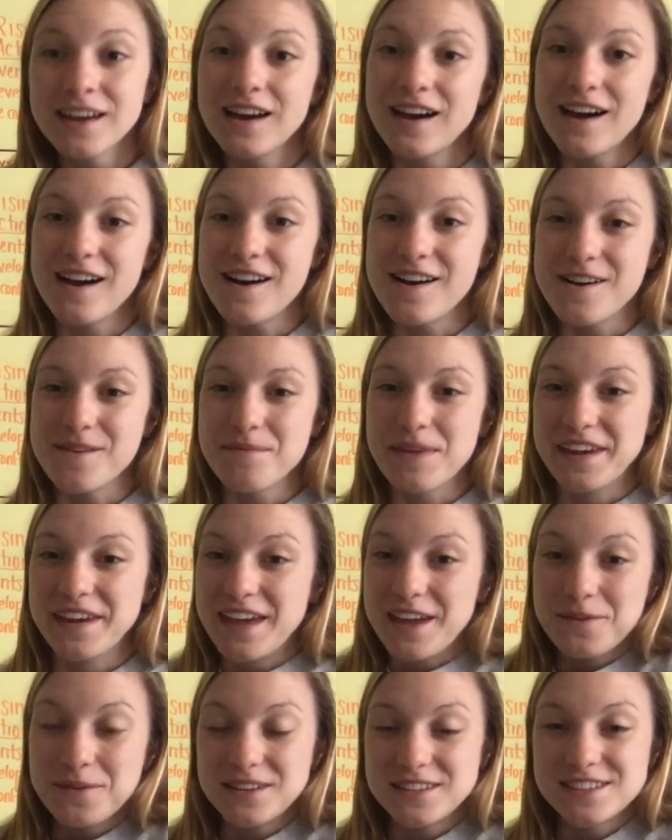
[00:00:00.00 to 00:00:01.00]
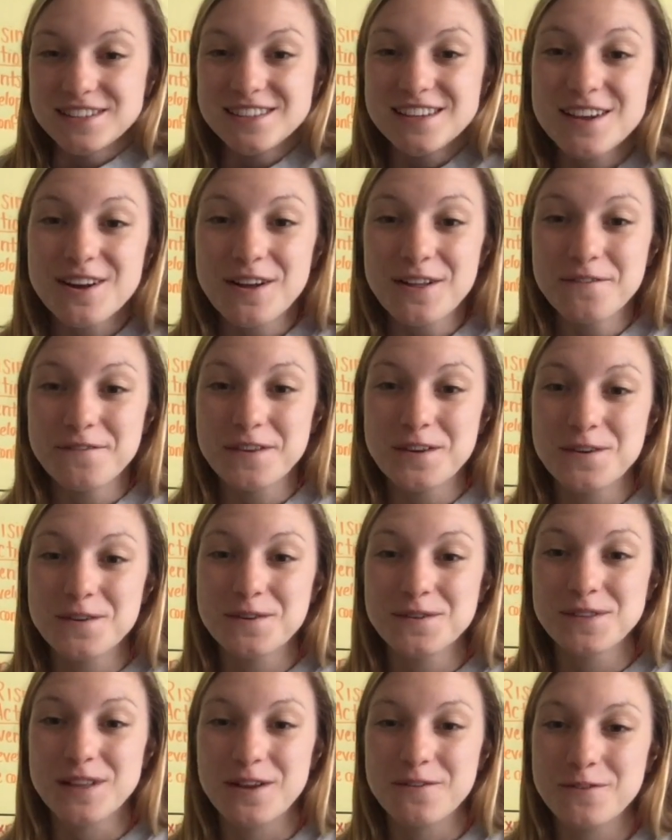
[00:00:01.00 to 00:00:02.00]
I can't wait to see all of
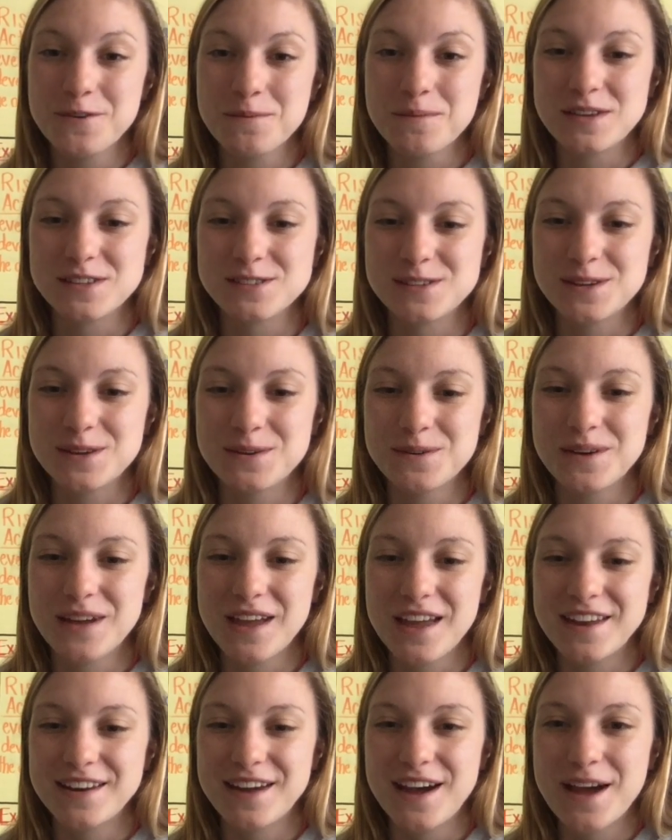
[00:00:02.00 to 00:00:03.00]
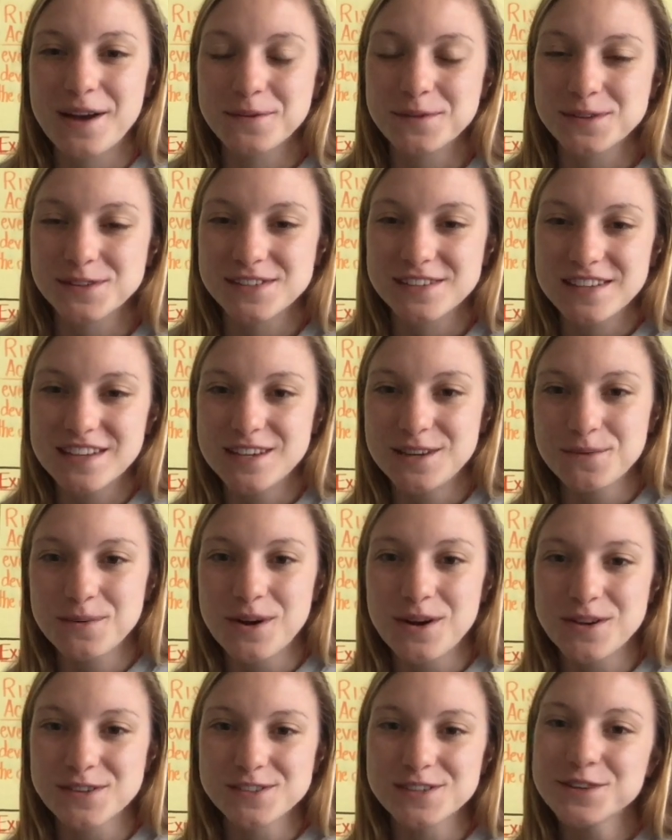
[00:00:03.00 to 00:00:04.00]
you. Love you, miss you, and I will see you
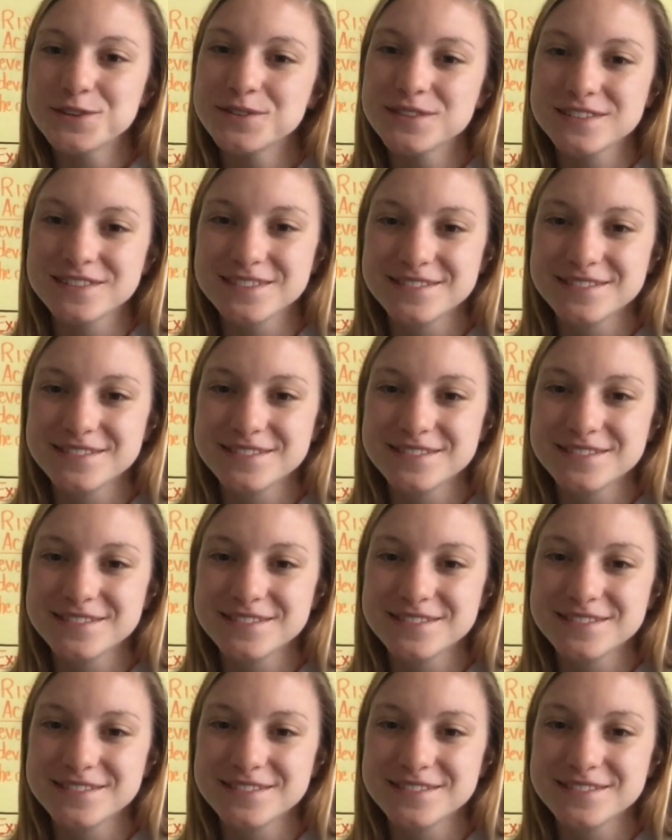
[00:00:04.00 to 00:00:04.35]
all soon.